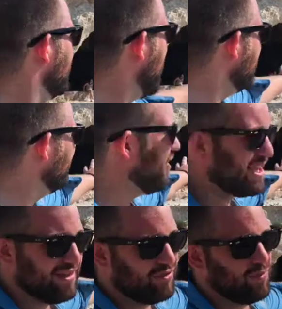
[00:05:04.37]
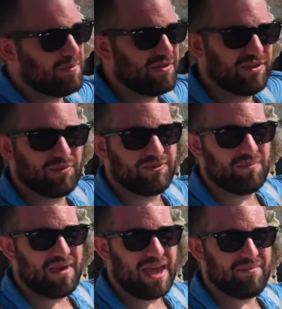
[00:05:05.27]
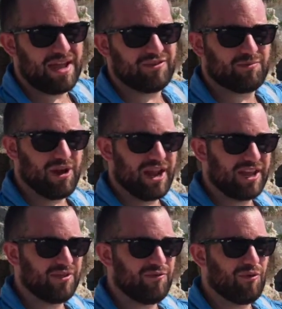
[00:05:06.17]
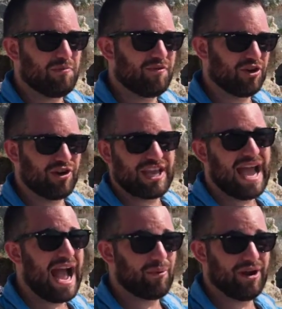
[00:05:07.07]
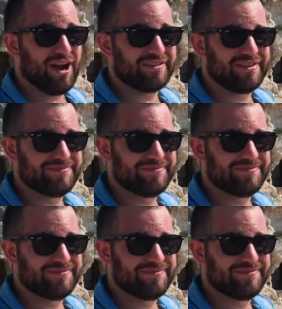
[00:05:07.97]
kind of like this one, but this one's a man-made spring in the form of a Greek aqueduct.